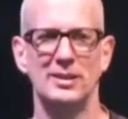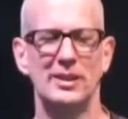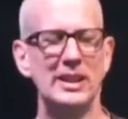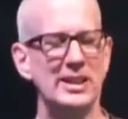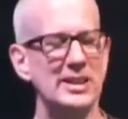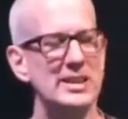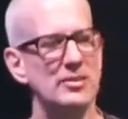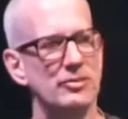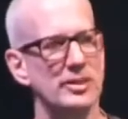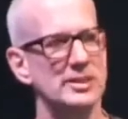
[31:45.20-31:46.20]
Think of the
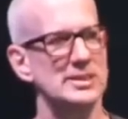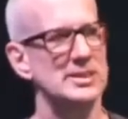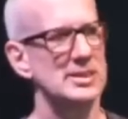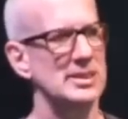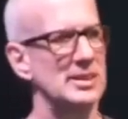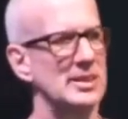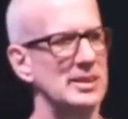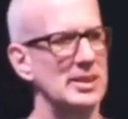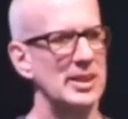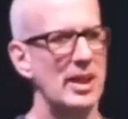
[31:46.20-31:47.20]
difference
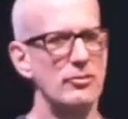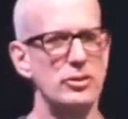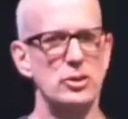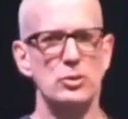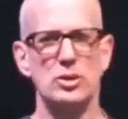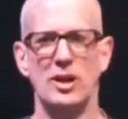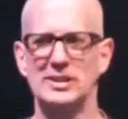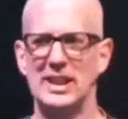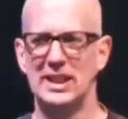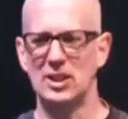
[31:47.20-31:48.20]
of you not
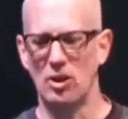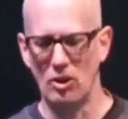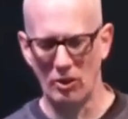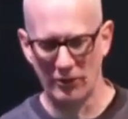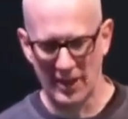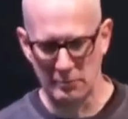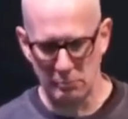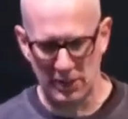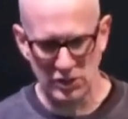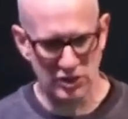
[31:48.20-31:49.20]
taking all that
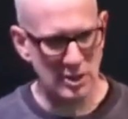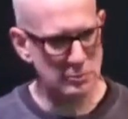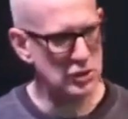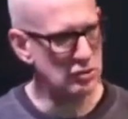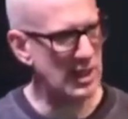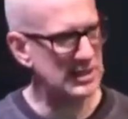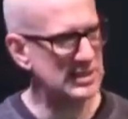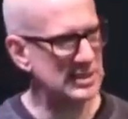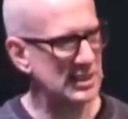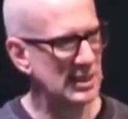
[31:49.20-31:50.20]
bunched up
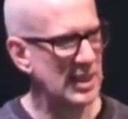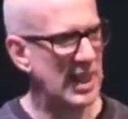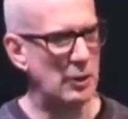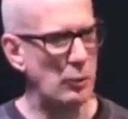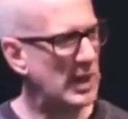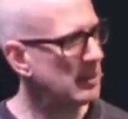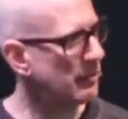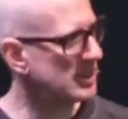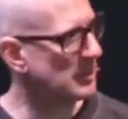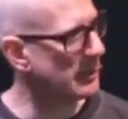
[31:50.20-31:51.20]
stress and waiting
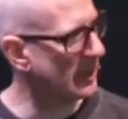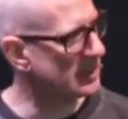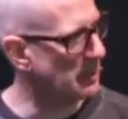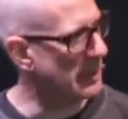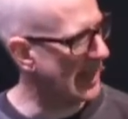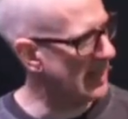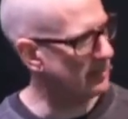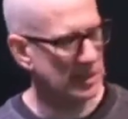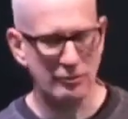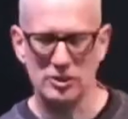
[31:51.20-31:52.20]
for somebody else to behave
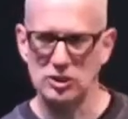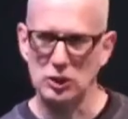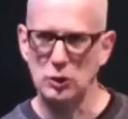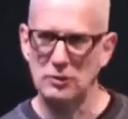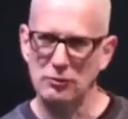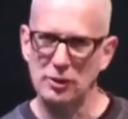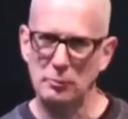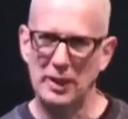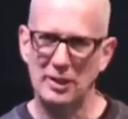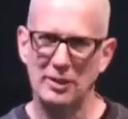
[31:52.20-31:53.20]
different so you can feel
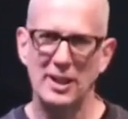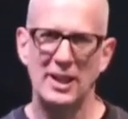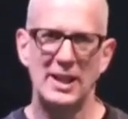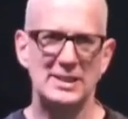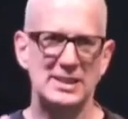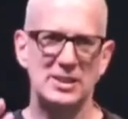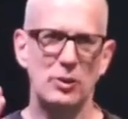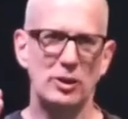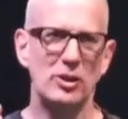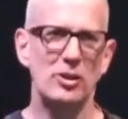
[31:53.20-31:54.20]
better, instead of
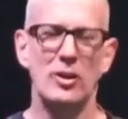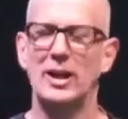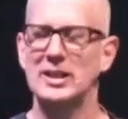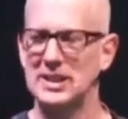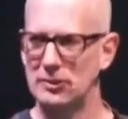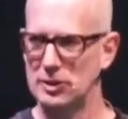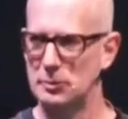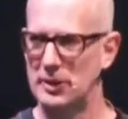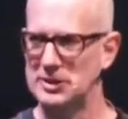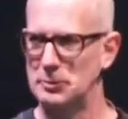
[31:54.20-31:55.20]
going, no, I'm going to take
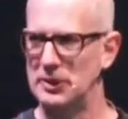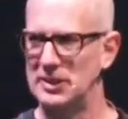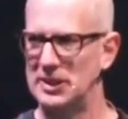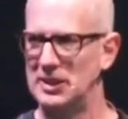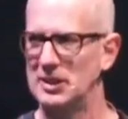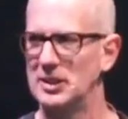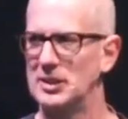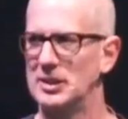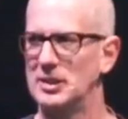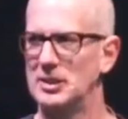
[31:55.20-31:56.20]
responsibility
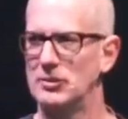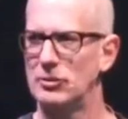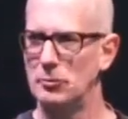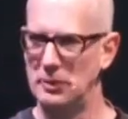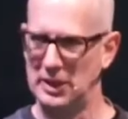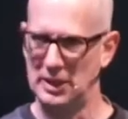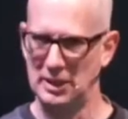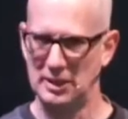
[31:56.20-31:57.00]
for me